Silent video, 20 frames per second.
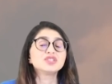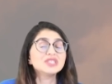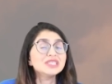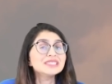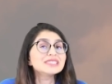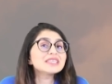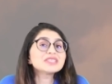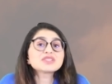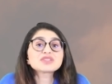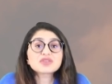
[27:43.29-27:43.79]

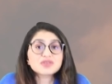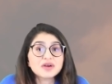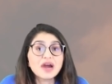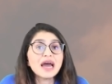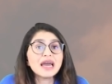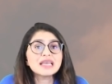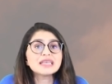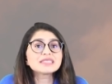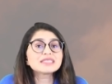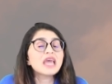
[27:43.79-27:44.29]
Jesus
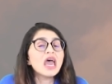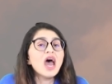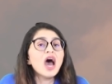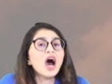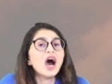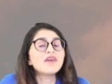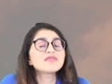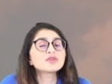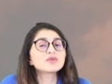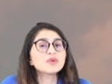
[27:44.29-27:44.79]
Christ,
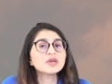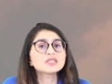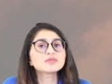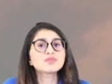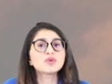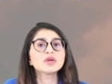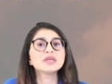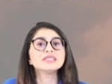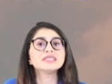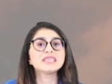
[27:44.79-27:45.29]
after
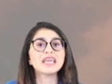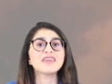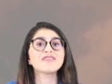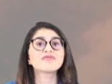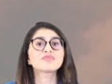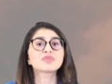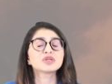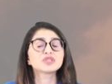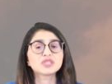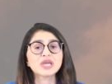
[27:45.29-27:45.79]
which point
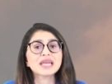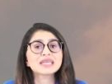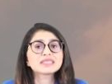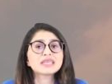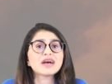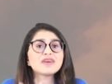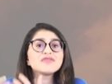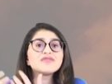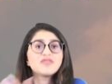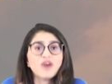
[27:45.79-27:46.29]
Dave
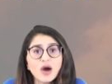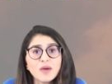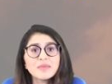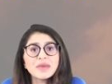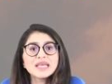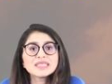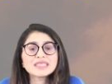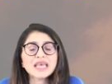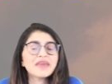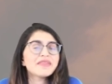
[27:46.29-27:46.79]
projectile
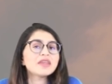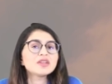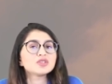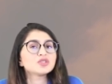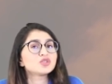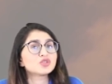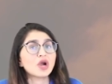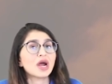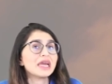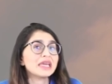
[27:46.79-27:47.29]
vomits and then
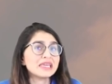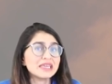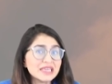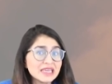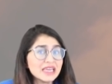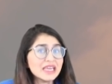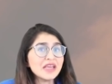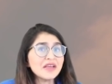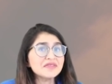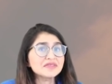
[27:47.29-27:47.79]
dry
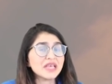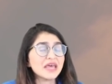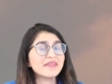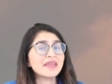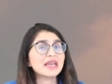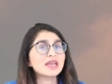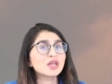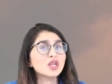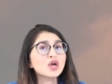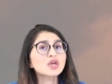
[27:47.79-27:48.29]
heaves and
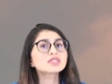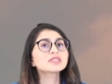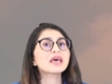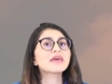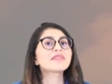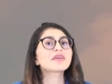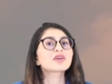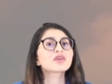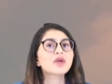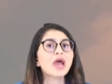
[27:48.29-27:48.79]
then looks
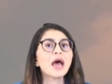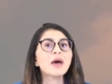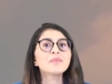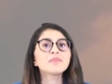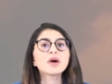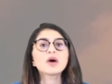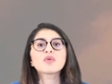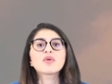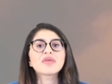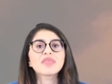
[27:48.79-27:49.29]
at the
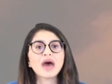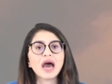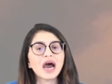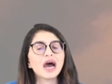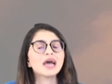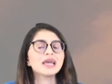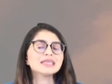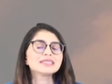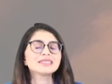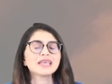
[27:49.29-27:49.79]
grandpa with
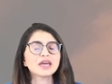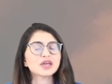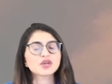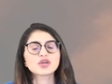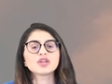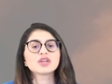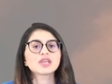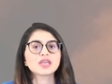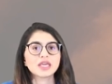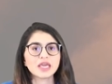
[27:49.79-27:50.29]
eyes that
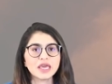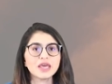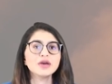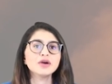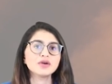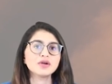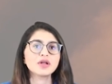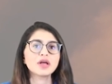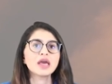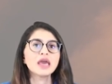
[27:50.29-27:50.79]
could
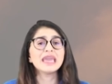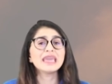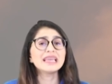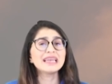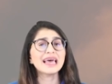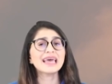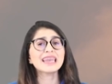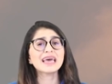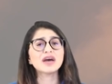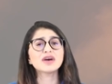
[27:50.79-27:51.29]
kill. He
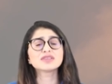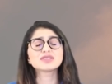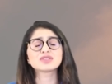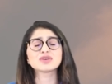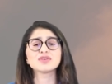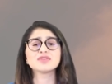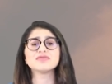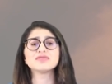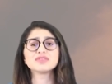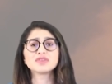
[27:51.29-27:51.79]
let out a
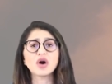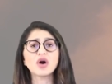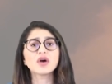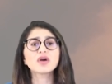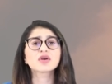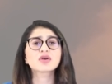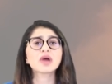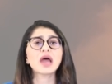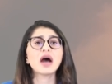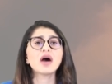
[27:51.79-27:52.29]
sort of
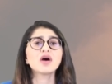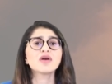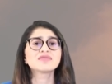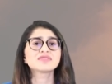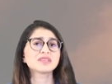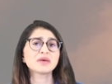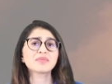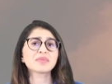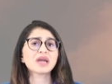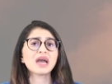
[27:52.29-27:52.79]
dog growl of
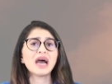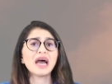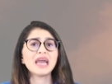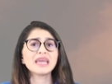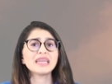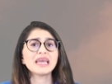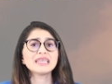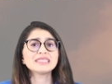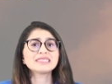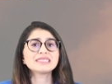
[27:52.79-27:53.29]
some
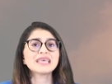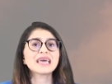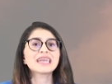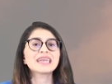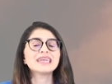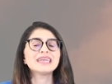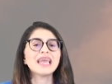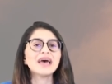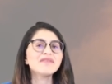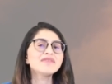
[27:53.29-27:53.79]
kind and
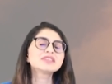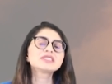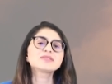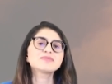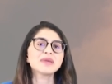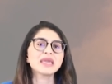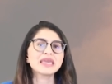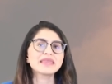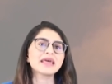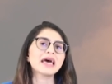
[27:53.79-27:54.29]
said never
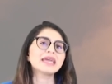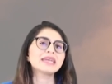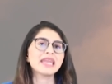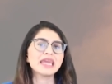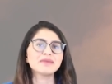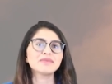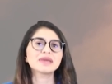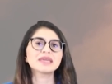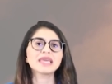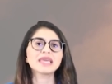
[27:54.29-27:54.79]
speak that name